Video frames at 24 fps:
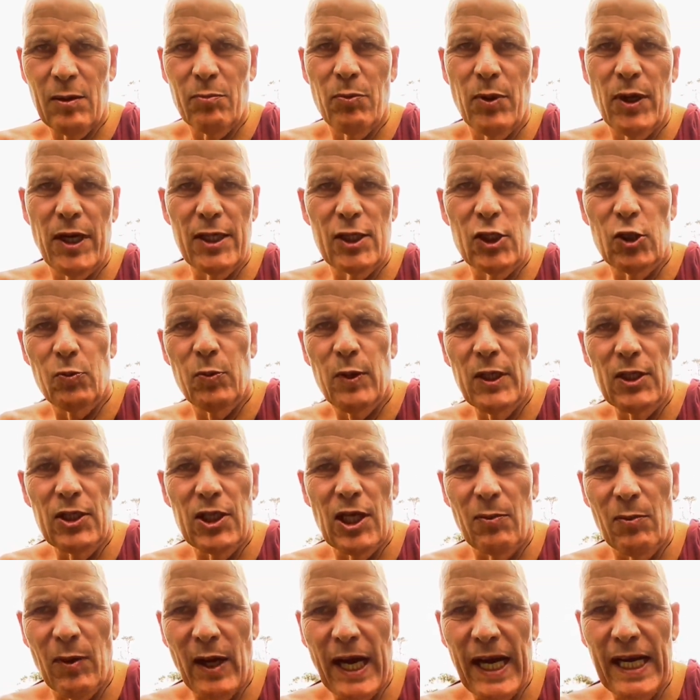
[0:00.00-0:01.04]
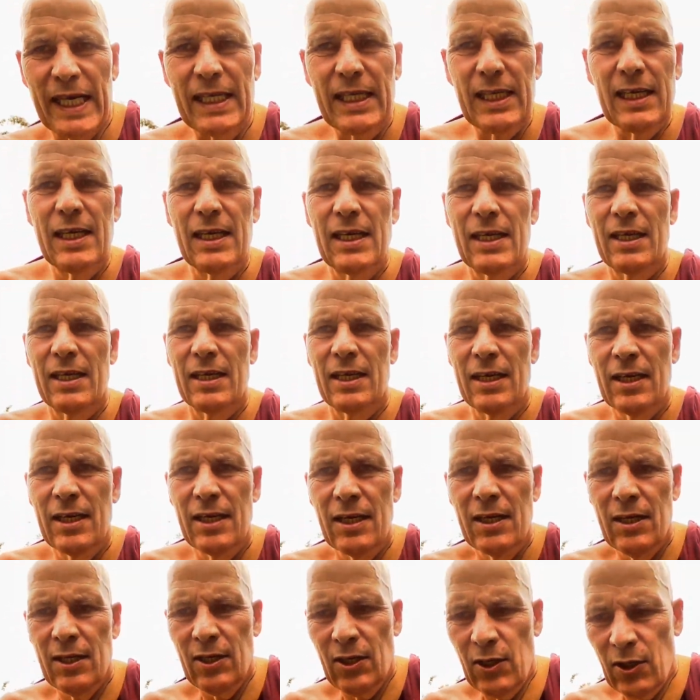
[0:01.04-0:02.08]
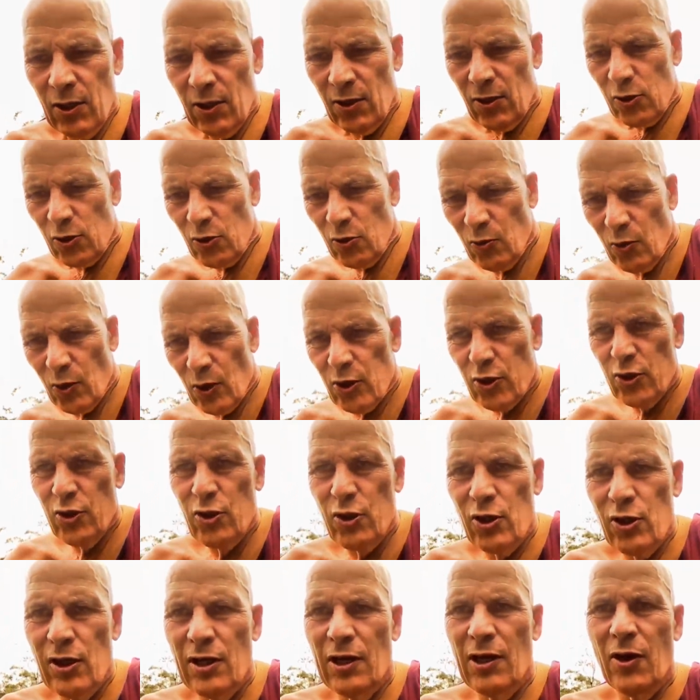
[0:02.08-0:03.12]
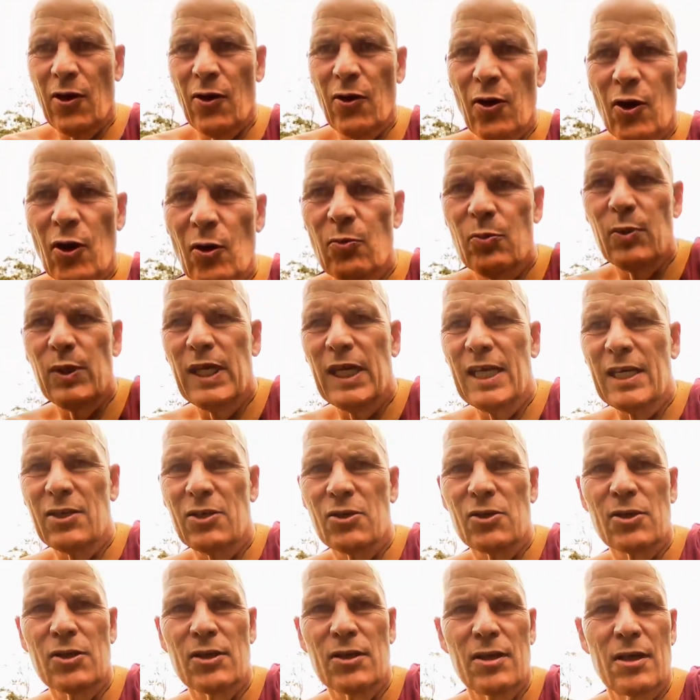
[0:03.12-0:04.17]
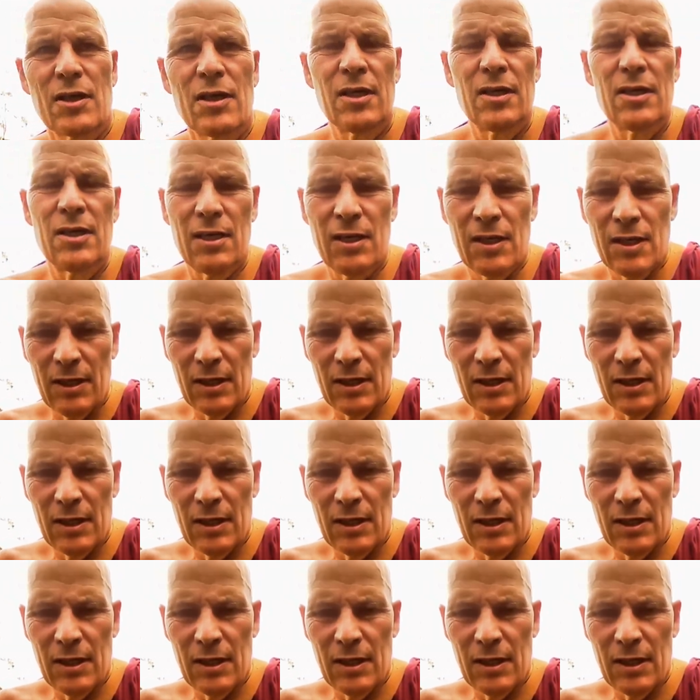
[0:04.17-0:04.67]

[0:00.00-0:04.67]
in body, speech and mind towards all beings,